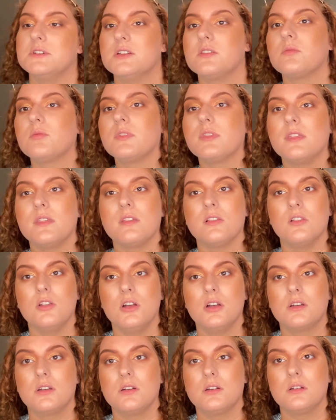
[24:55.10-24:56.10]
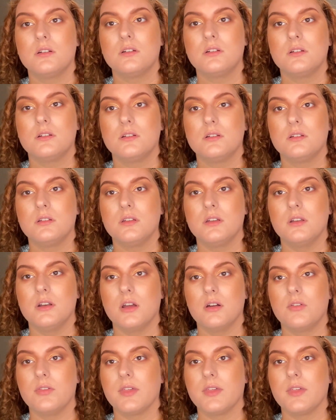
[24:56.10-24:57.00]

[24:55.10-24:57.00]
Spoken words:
just with this look, you know,